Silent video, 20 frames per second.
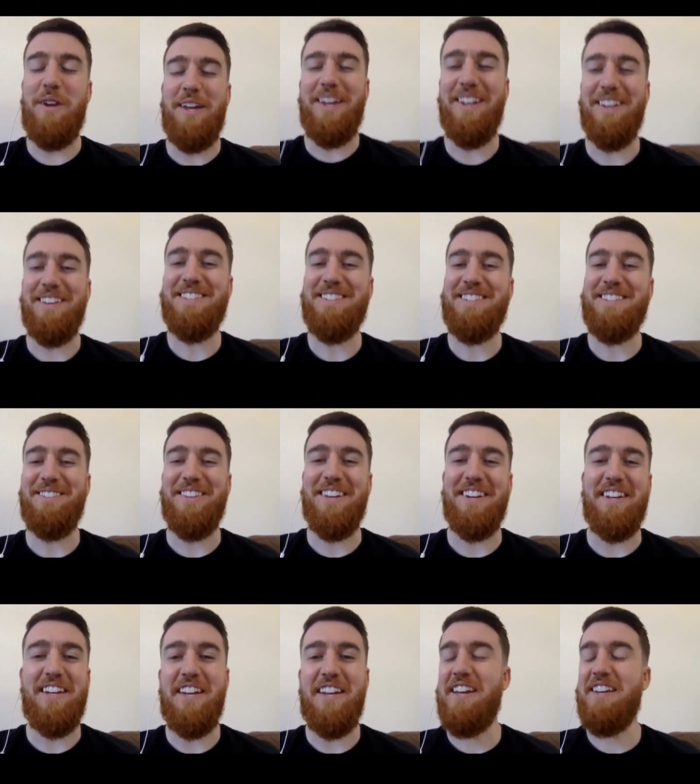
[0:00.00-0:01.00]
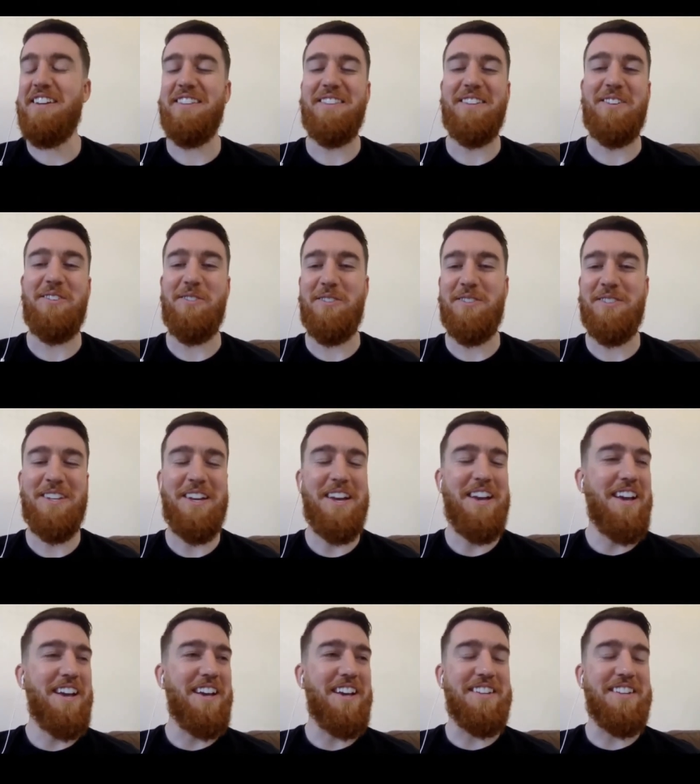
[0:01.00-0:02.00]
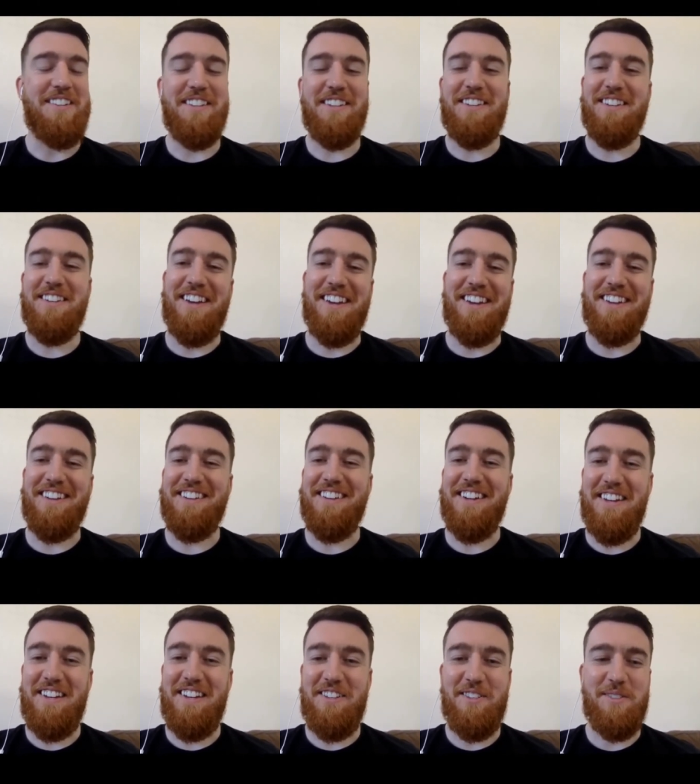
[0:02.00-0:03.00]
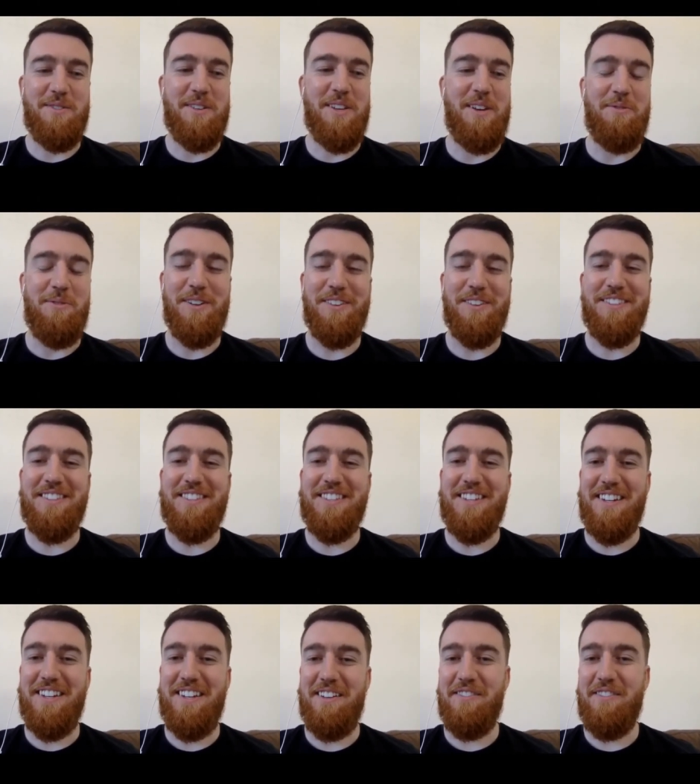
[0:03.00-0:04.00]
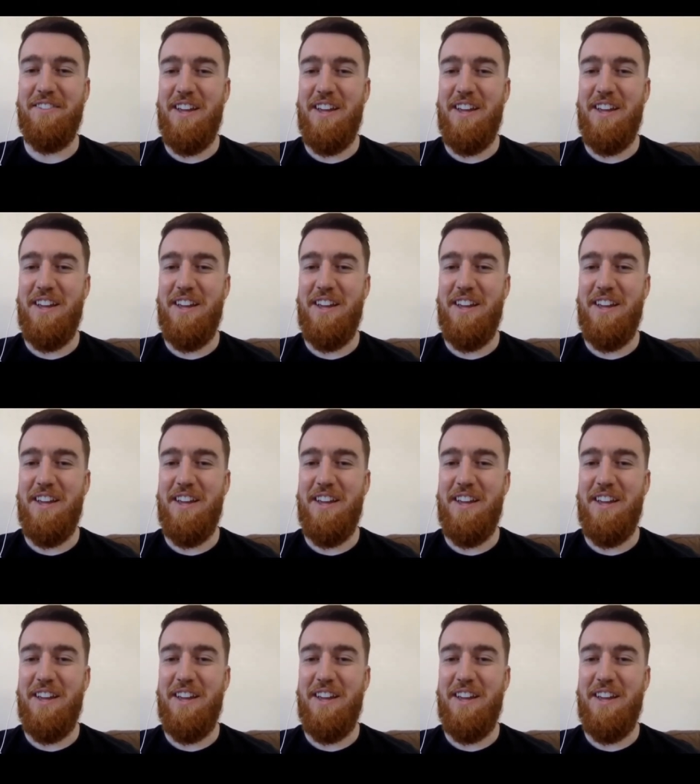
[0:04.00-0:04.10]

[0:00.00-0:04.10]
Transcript: else too that he hated the course. He didn't like it and he just, he wanted to leave.